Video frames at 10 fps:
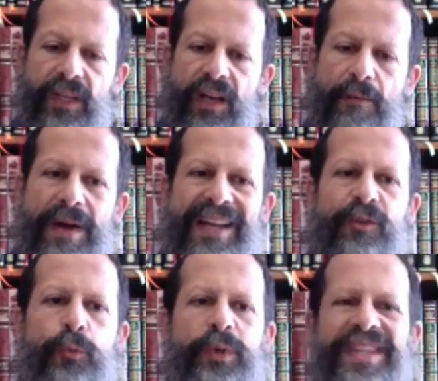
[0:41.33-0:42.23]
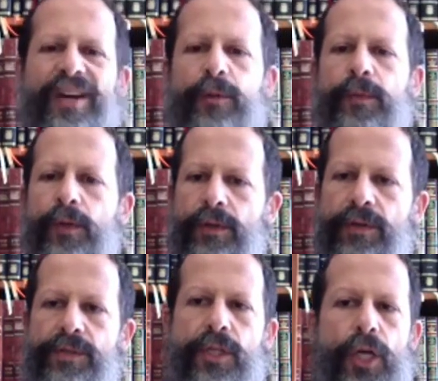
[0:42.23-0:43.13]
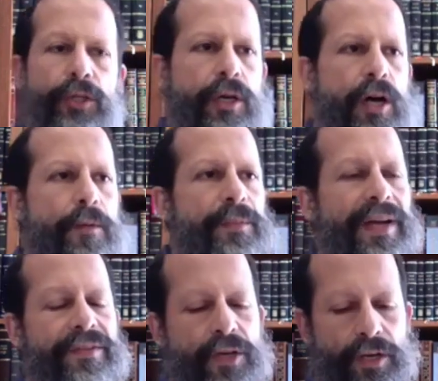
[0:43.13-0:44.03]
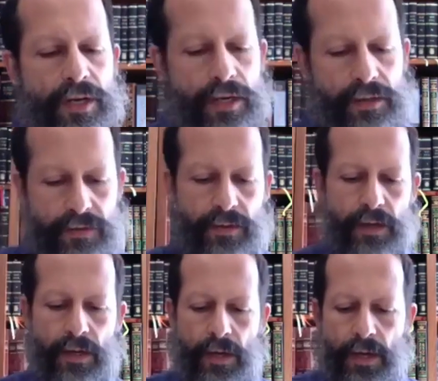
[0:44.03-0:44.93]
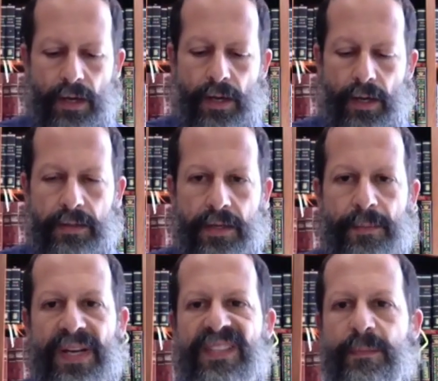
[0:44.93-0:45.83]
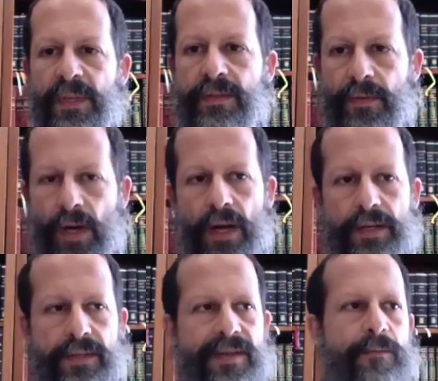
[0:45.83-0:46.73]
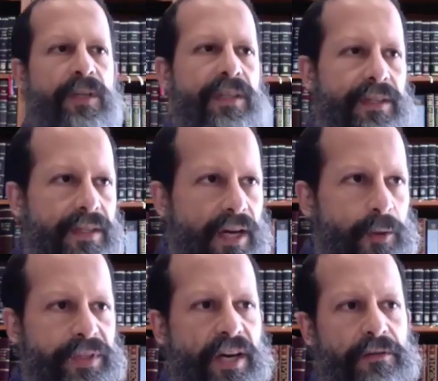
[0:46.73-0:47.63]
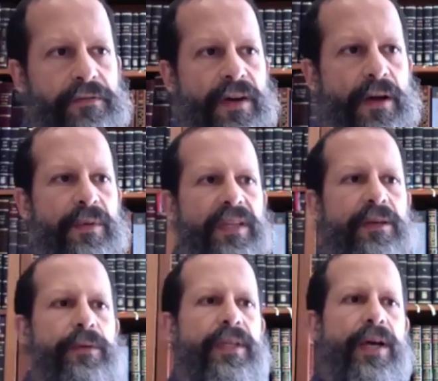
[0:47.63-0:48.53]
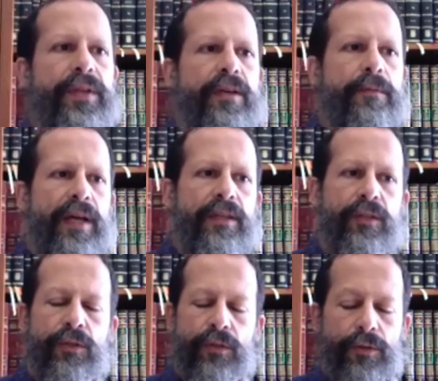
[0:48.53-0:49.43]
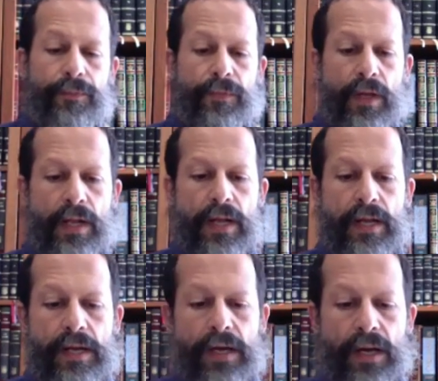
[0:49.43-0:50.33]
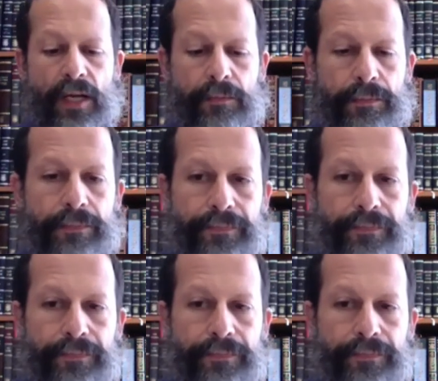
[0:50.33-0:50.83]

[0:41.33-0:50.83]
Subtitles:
chabadwithoutborders.com and donate. It's a met mitzvah. It's someone that died without family, without anybody to help